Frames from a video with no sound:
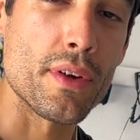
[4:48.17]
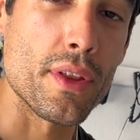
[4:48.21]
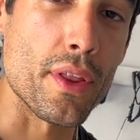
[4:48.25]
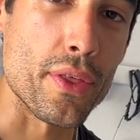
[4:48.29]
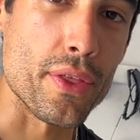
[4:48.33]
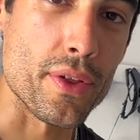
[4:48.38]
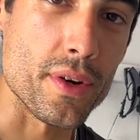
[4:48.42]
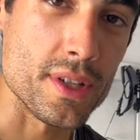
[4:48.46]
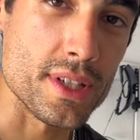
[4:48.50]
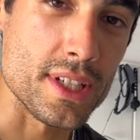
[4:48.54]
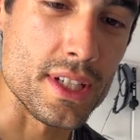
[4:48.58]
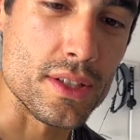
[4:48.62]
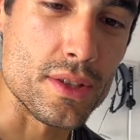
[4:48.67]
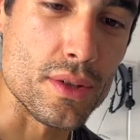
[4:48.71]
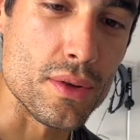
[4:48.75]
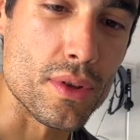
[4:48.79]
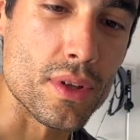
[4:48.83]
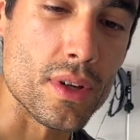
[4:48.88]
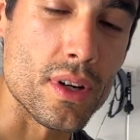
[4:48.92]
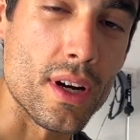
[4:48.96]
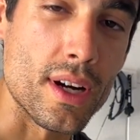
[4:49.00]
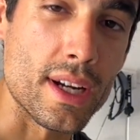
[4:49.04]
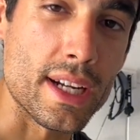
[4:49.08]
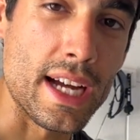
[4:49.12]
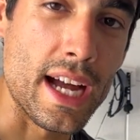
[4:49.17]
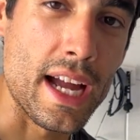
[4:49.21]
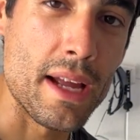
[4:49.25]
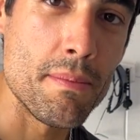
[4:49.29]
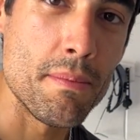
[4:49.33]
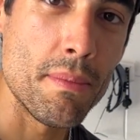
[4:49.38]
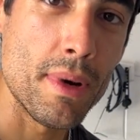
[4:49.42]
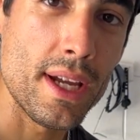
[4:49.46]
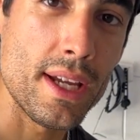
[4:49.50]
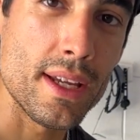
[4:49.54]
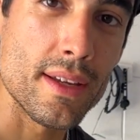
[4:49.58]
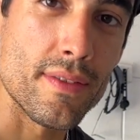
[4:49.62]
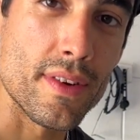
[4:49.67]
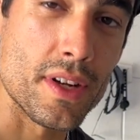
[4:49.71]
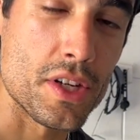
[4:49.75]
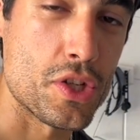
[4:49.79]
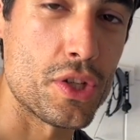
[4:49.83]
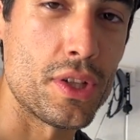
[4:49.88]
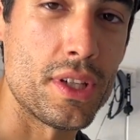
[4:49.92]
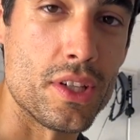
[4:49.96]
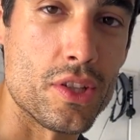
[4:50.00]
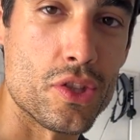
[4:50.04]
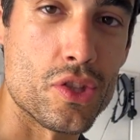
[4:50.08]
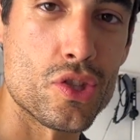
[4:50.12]
the 13-tooth cog, I might
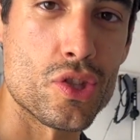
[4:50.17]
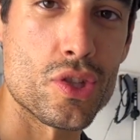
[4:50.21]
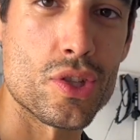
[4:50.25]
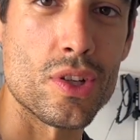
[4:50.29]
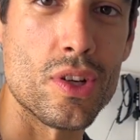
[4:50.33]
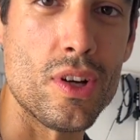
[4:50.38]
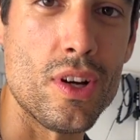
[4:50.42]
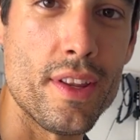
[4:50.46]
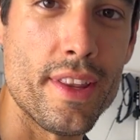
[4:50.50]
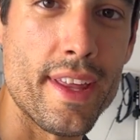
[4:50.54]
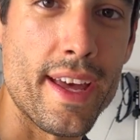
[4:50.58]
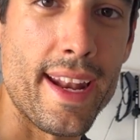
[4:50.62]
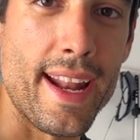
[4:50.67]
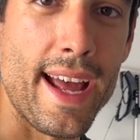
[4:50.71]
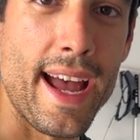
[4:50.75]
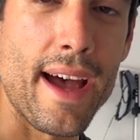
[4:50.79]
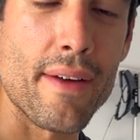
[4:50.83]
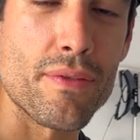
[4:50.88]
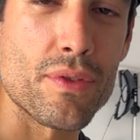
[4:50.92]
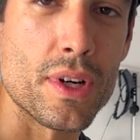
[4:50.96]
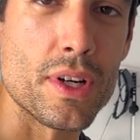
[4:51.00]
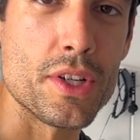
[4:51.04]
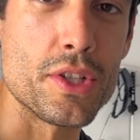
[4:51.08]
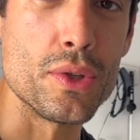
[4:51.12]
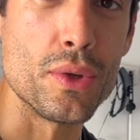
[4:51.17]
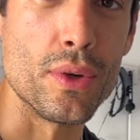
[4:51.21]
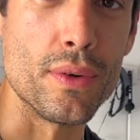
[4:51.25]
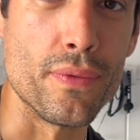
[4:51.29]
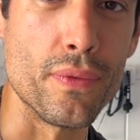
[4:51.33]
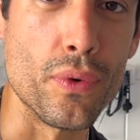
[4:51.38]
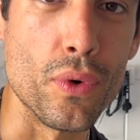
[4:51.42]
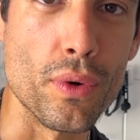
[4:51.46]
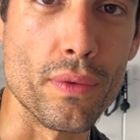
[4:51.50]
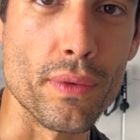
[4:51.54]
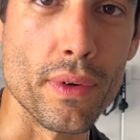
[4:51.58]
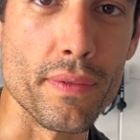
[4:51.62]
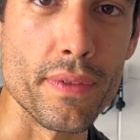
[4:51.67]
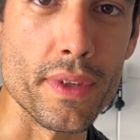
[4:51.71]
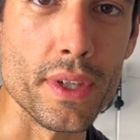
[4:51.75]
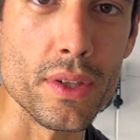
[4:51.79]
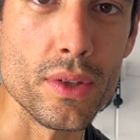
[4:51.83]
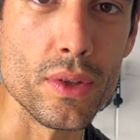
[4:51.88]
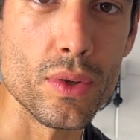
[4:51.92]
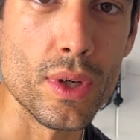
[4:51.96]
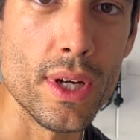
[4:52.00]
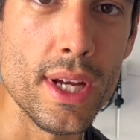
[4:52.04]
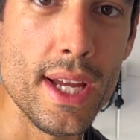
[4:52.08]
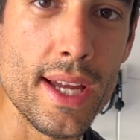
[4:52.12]
eventually install that after I do a full
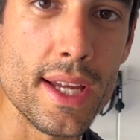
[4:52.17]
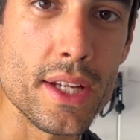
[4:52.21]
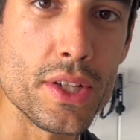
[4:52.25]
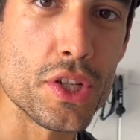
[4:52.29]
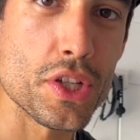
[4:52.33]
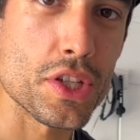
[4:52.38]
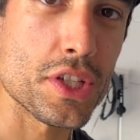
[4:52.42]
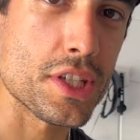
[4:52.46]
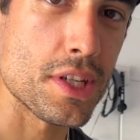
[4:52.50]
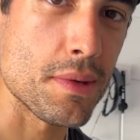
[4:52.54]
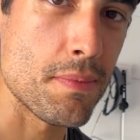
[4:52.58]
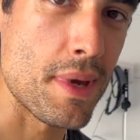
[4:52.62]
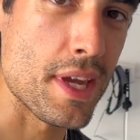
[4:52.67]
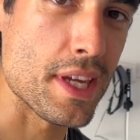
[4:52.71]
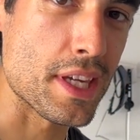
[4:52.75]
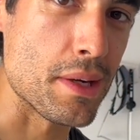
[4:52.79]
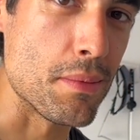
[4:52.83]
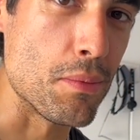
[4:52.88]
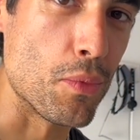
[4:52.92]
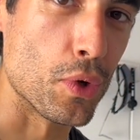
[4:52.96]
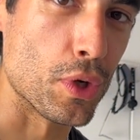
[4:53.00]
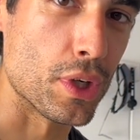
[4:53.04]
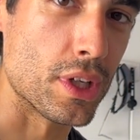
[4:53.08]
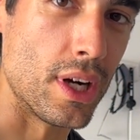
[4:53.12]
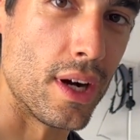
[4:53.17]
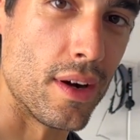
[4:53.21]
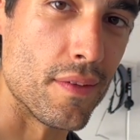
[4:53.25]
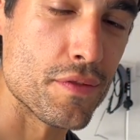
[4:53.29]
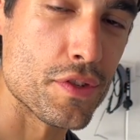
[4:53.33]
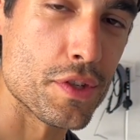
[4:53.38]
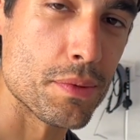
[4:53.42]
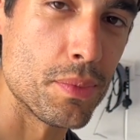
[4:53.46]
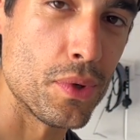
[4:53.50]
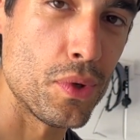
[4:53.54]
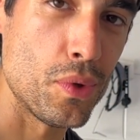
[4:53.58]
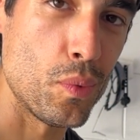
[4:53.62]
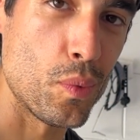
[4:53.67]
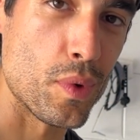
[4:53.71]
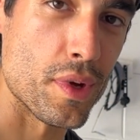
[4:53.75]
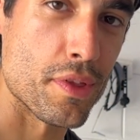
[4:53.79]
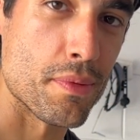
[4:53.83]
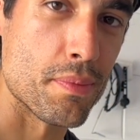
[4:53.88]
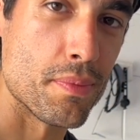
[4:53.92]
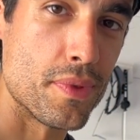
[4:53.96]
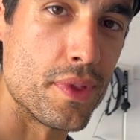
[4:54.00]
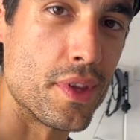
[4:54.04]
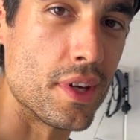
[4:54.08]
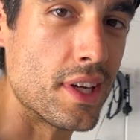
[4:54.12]
review, just to make it more comfortable
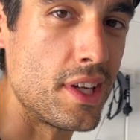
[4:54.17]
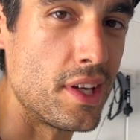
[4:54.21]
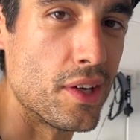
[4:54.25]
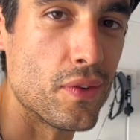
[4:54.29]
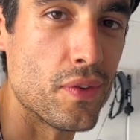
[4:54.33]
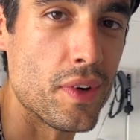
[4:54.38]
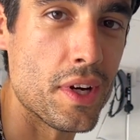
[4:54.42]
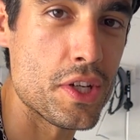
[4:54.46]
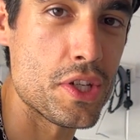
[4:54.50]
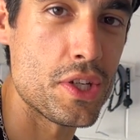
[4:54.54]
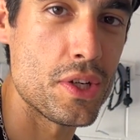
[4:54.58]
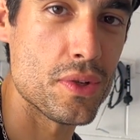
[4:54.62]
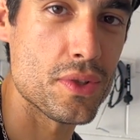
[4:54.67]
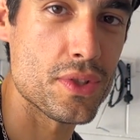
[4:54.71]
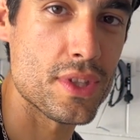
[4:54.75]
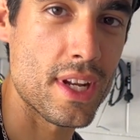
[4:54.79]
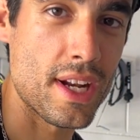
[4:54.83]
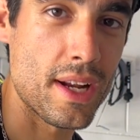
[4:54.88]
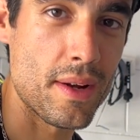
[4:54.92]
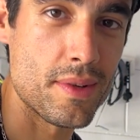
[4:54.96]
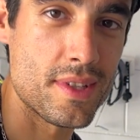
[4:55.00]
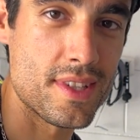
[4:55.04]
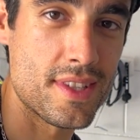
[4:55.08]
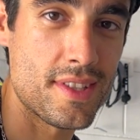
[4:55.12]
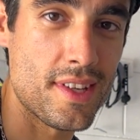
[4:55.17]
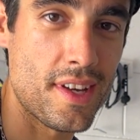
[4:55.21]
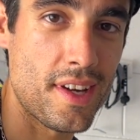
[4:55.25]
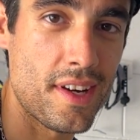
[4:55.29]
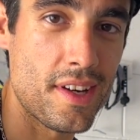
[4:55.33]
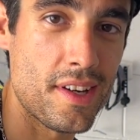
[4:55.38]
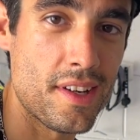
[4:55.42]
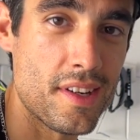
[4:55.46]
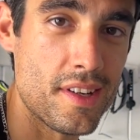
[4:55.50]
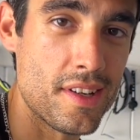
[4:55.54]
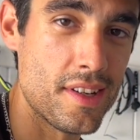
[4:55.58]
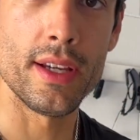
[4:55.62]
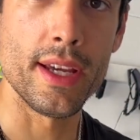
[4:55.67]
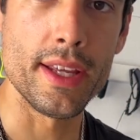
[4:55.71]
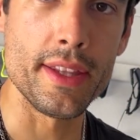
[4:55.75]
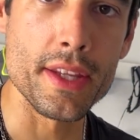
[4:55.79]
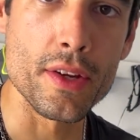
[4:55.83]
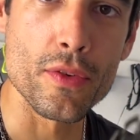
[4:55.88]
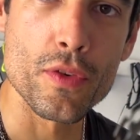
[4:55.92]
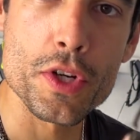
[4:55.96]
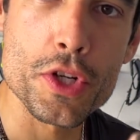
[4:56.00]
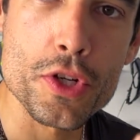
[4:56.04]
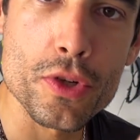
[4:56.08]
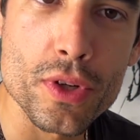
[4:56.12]
with the gear ratios that I desire. And the
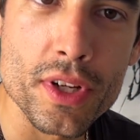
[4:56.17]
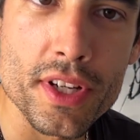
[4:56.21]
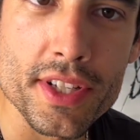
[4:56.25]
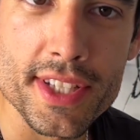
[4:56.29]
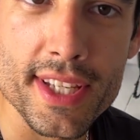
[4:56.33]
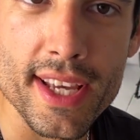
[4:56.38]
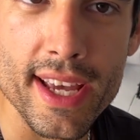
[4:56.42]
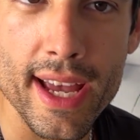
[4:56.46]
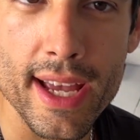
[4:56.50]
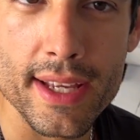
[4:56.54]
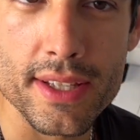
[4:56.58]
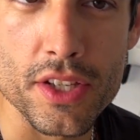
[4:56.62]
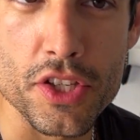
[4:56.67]
original cassette has a